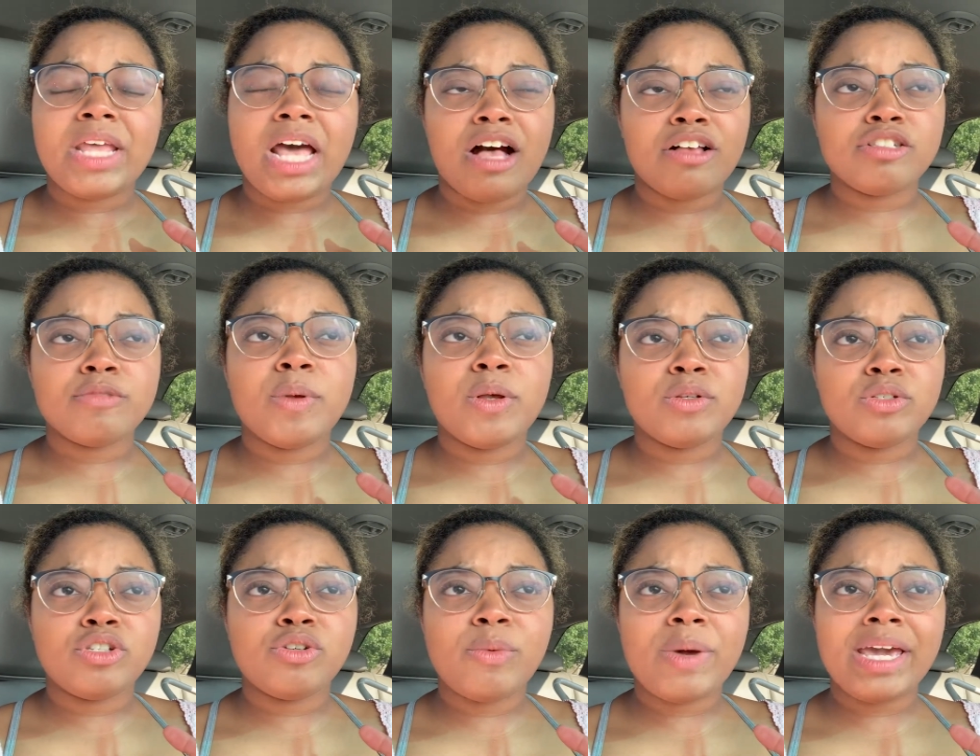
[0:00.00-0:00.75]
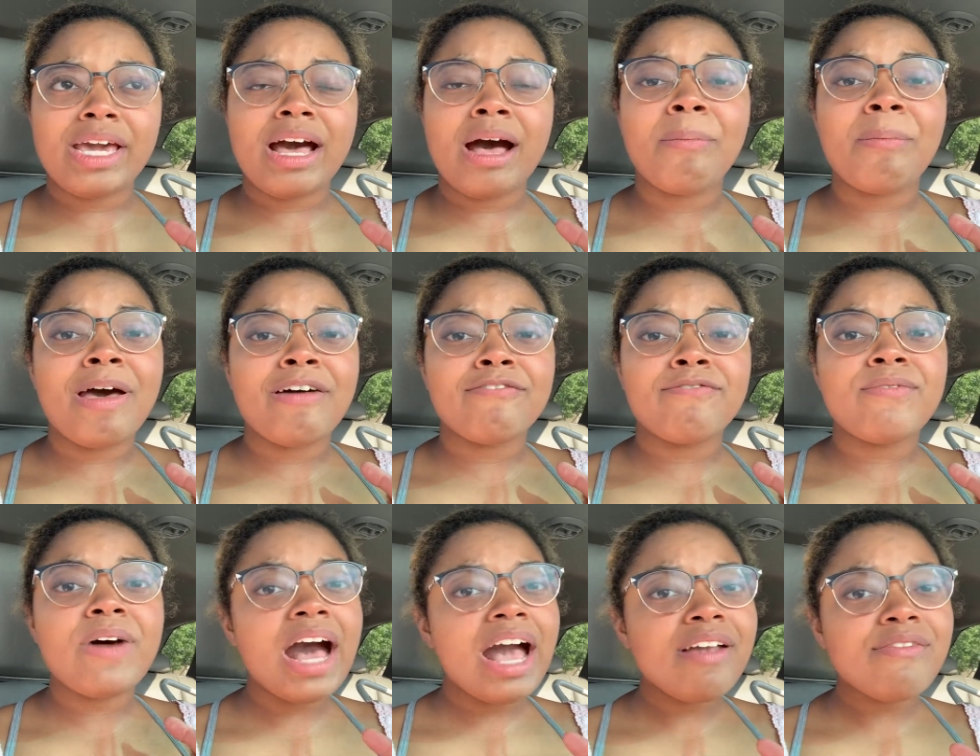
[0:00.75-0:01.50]
I was supposed to wake up at
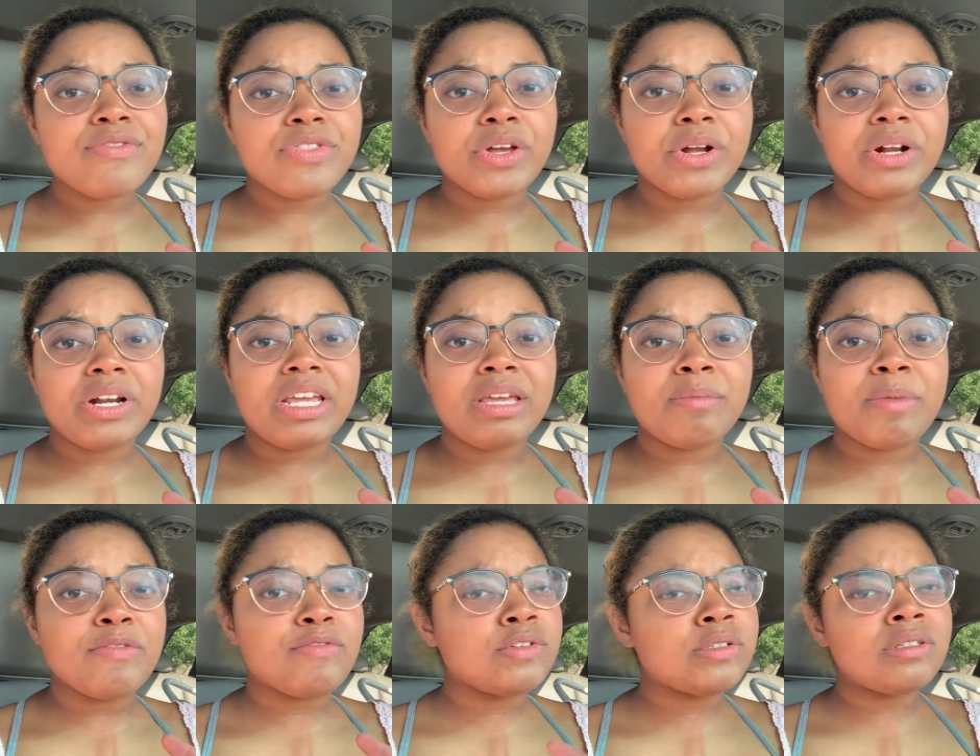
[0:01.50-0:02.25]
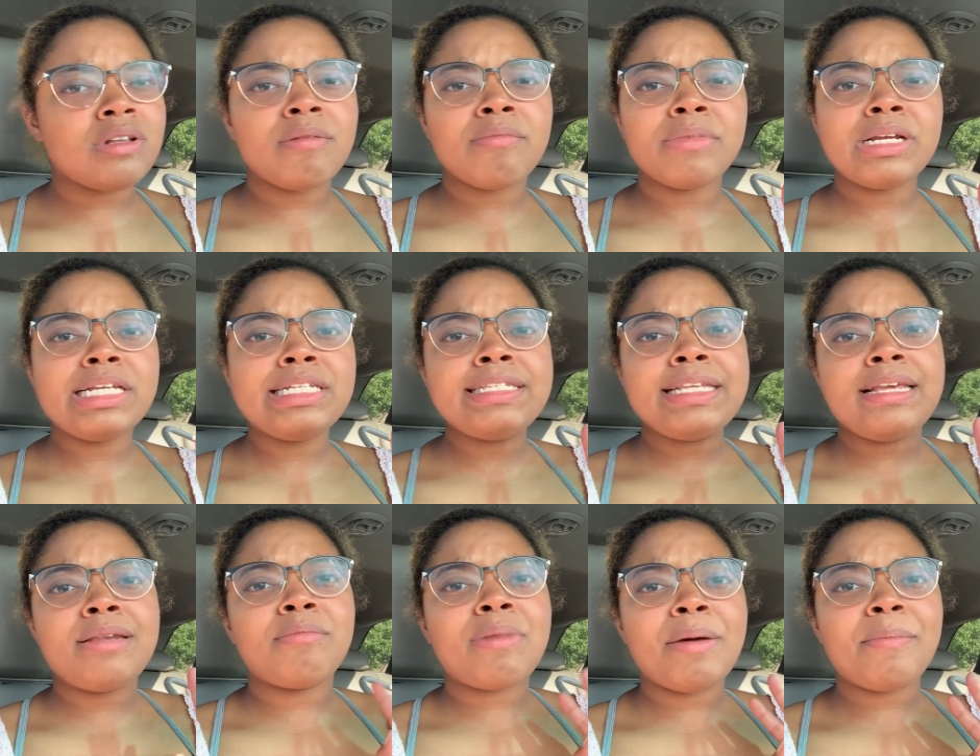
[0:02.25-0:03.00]
5.30, but for some
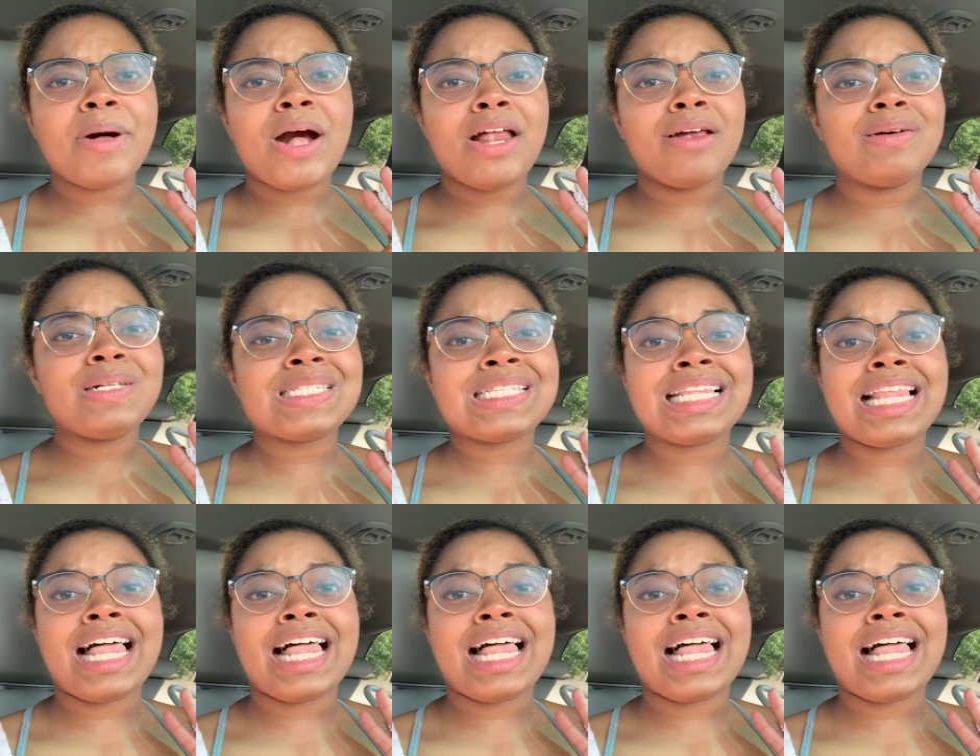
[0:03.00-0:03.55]
reason, my body was